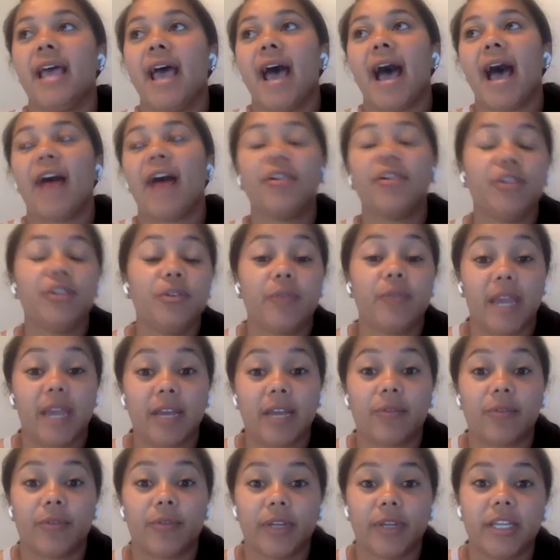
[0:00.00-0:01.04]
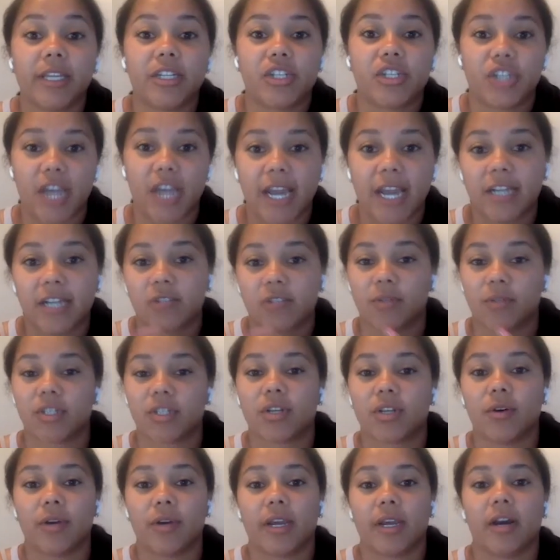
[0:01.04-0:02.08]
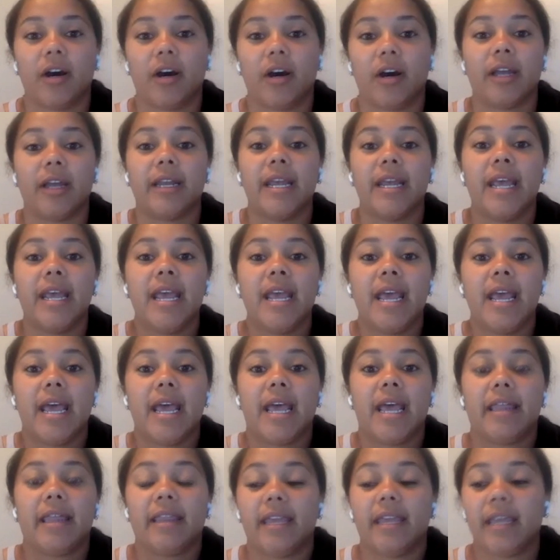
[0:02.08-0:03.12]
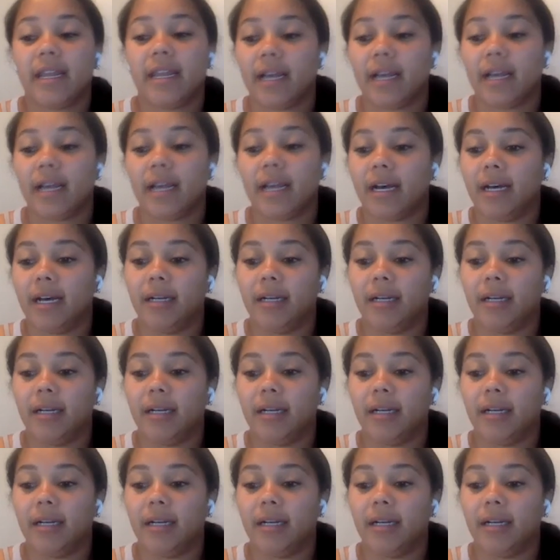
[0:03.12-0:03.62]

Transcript: how you can really change what's going on. And then